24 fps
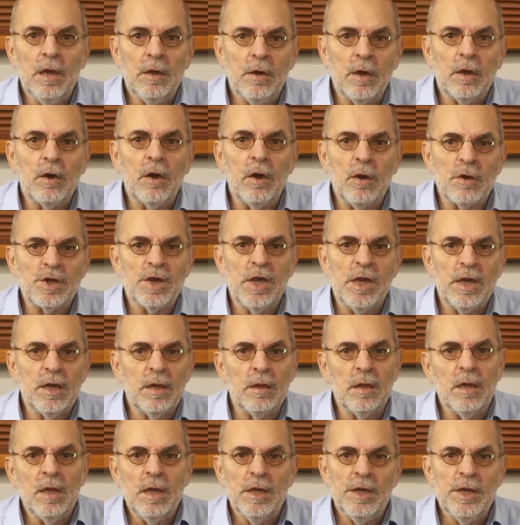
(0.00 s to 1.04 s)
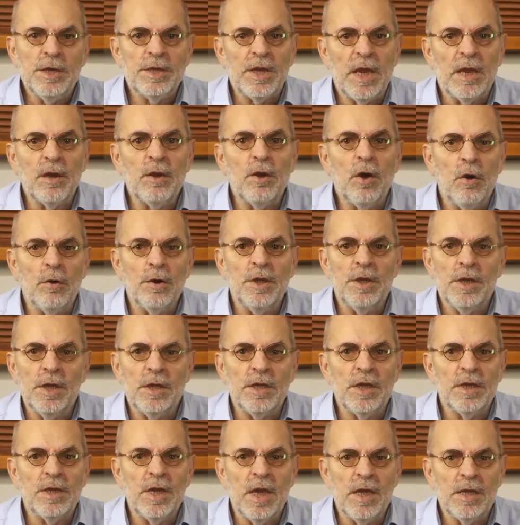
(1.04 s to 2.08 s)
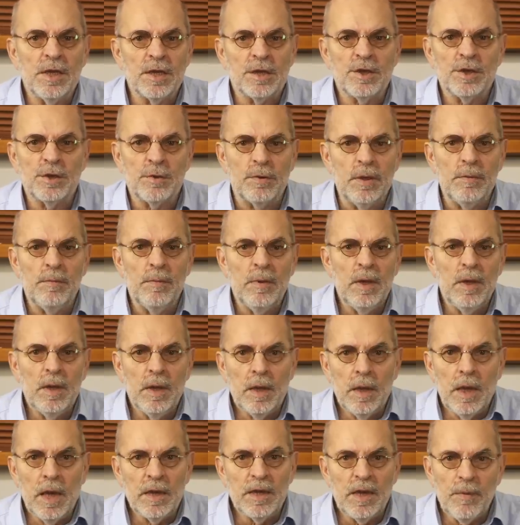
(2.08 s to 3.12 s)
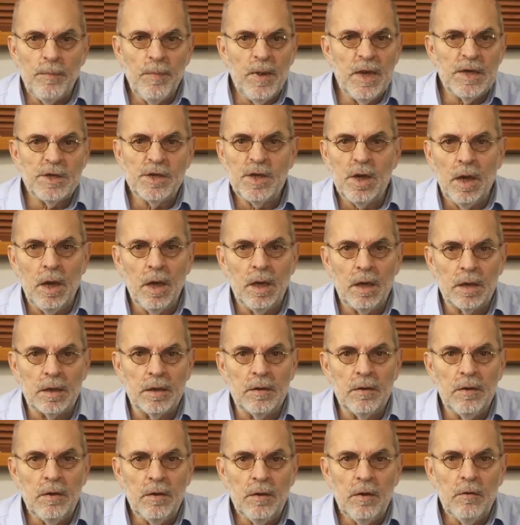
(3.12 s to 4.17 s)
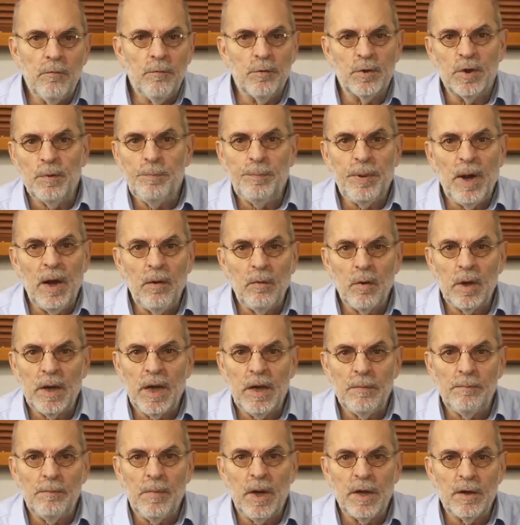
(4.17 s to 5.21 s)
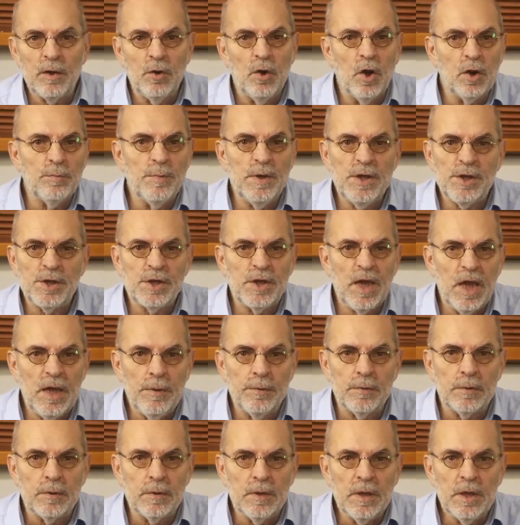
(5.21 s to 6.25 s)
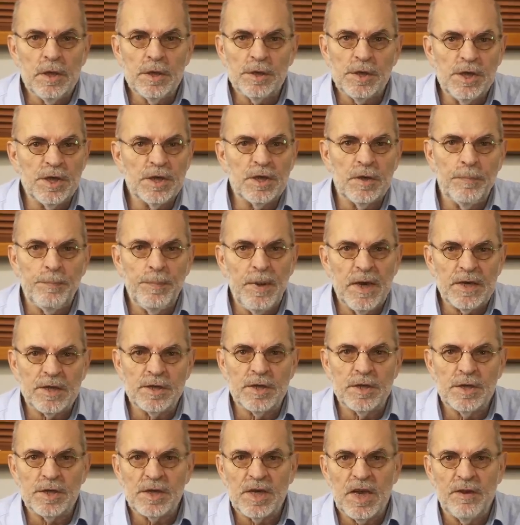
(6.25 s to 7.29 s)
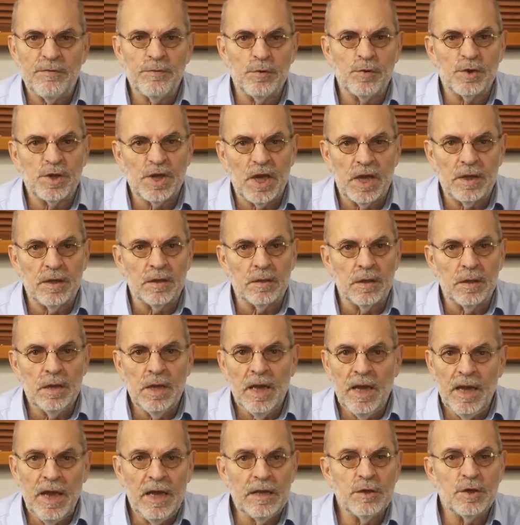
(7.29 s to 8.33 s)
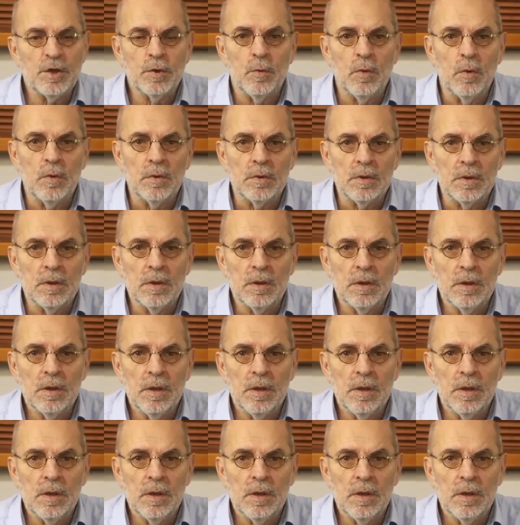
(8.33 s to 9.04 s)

the clock signal is encoded in the data stream and that makes it harder for the power line might not be stable since capacitors have to settle and so on.